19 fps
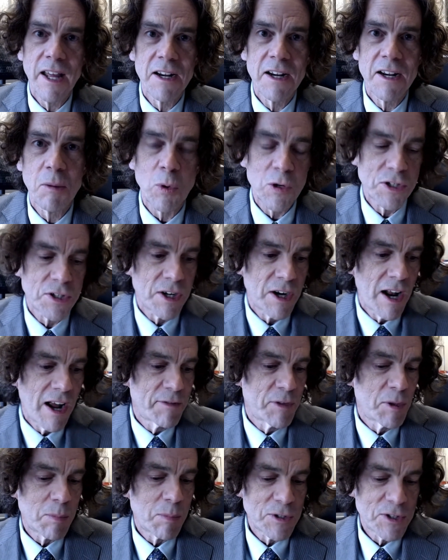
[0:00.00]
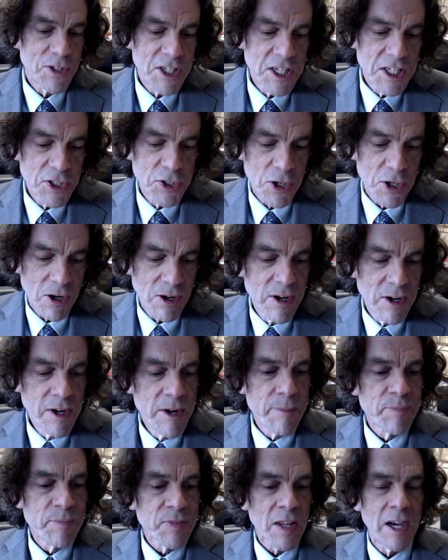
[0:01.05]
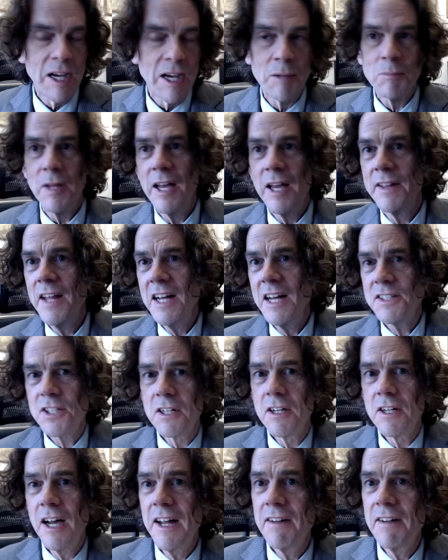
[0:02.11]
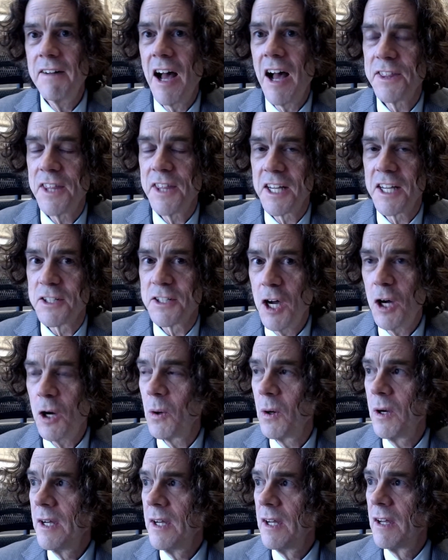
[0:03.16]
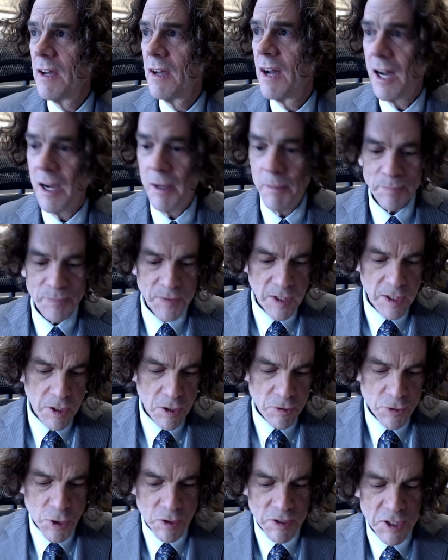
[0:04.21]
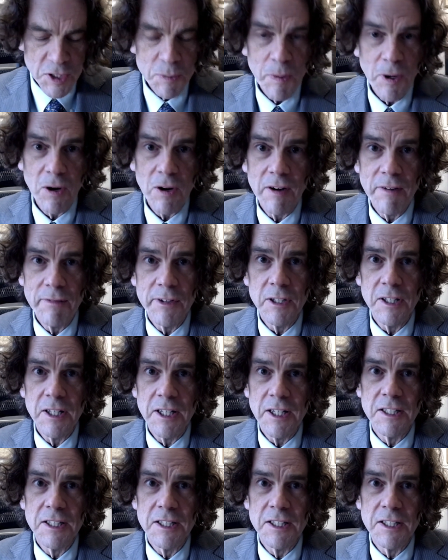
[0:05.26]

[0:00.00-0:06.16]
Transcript: get an abortion and have the procedure. And that's kind of how things go. during this period of